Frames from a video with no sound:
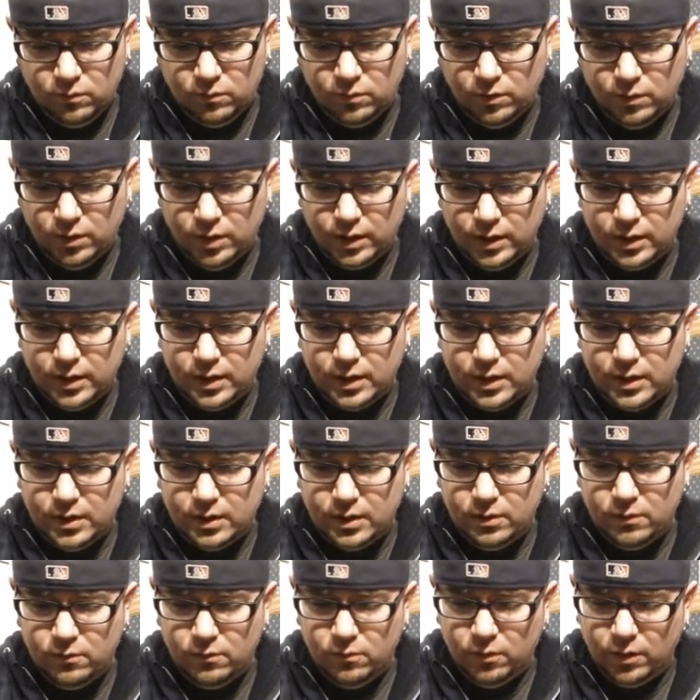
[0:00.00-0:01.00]
what
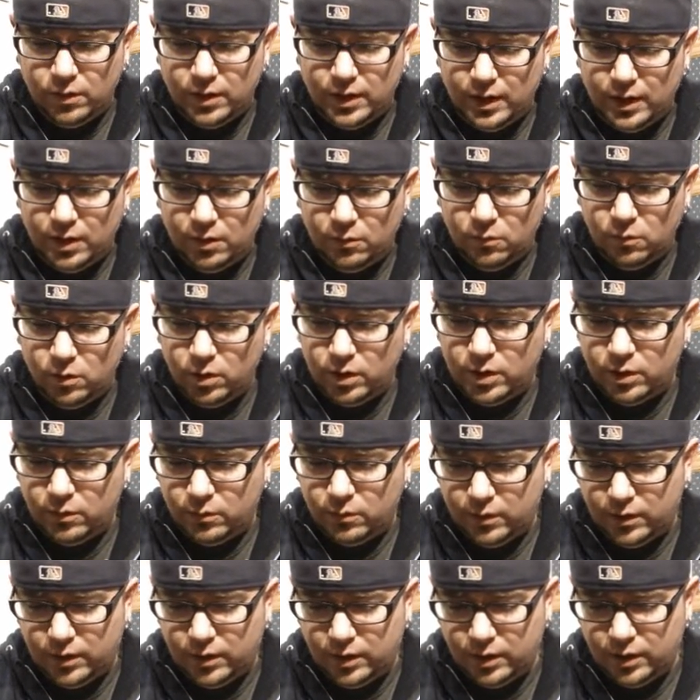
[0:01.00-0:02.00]
we're kind of
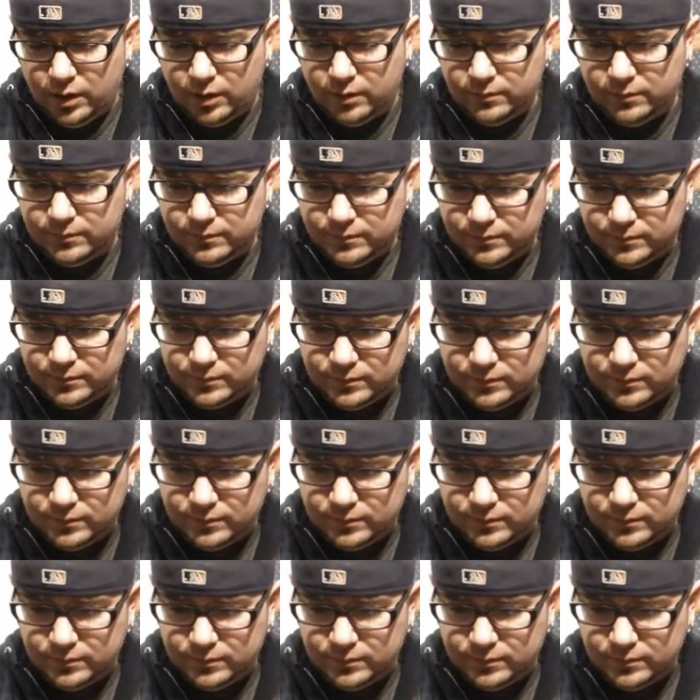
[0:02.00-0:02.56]
working with here.